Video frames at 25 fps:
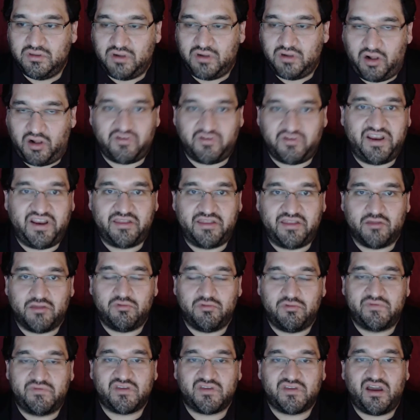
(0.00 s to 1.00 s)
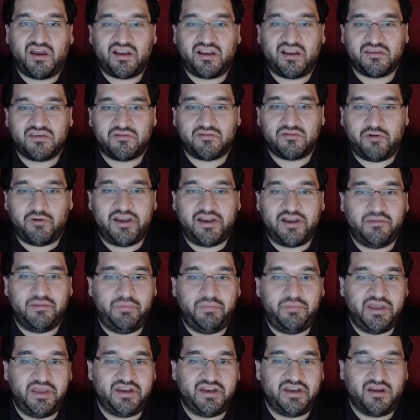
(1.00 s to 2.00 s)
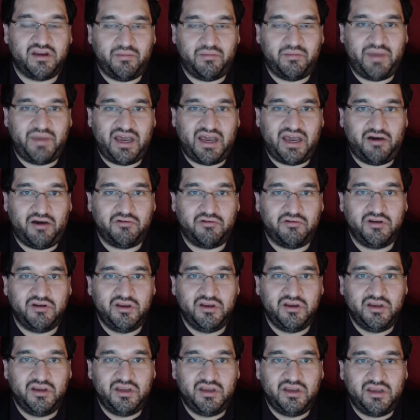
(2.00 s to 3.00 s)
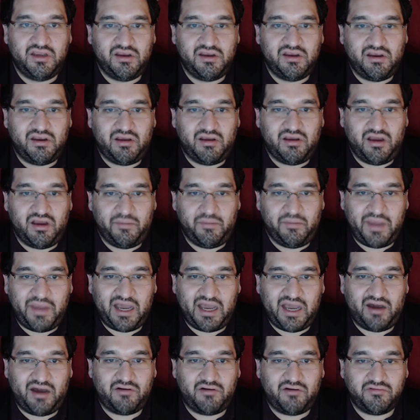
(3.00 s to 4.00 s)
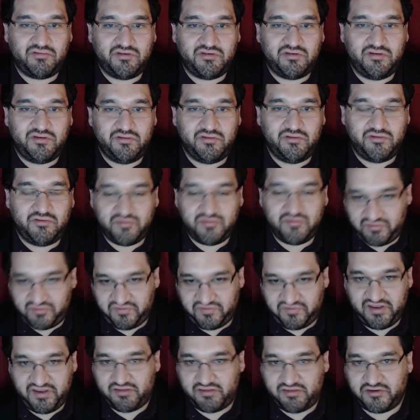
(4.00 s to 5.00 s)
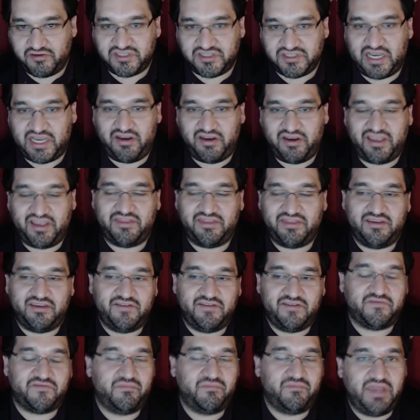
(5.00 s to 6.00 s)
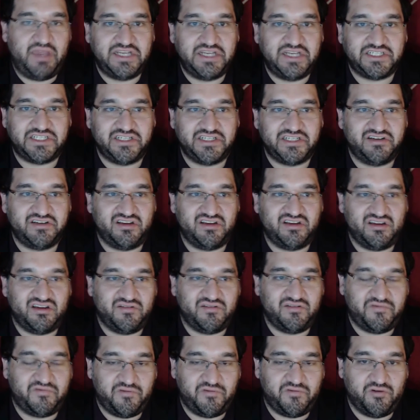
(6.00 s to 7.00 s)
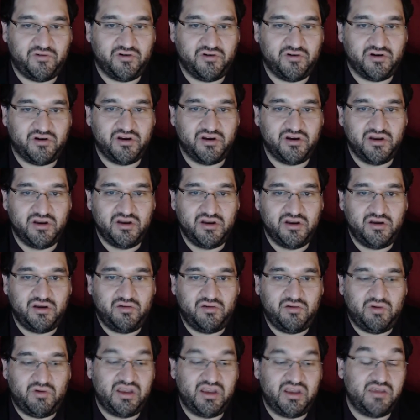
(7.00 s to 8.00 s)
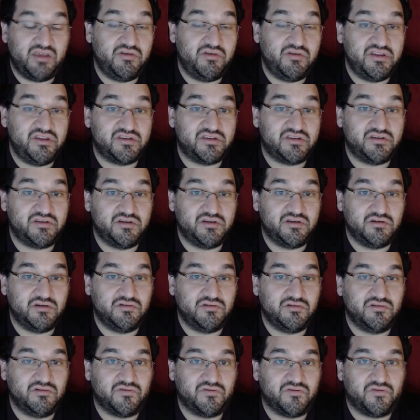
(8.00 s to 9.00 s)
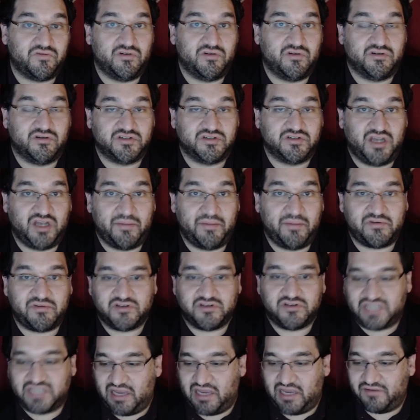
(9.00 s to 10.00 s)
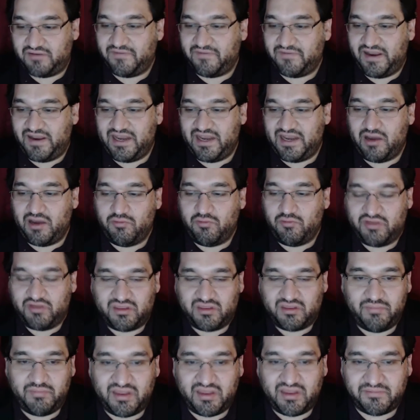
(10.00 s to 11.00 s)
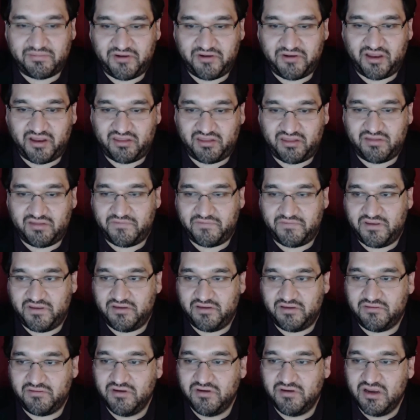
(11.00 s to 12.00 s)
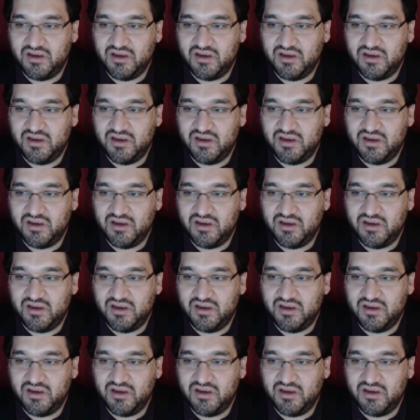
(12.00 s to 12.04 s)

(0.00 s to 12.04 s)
All right, so we've talked quite a bit about how to do the research, how to get the information for what you need to do for your job search, how to find out what's the best process for you.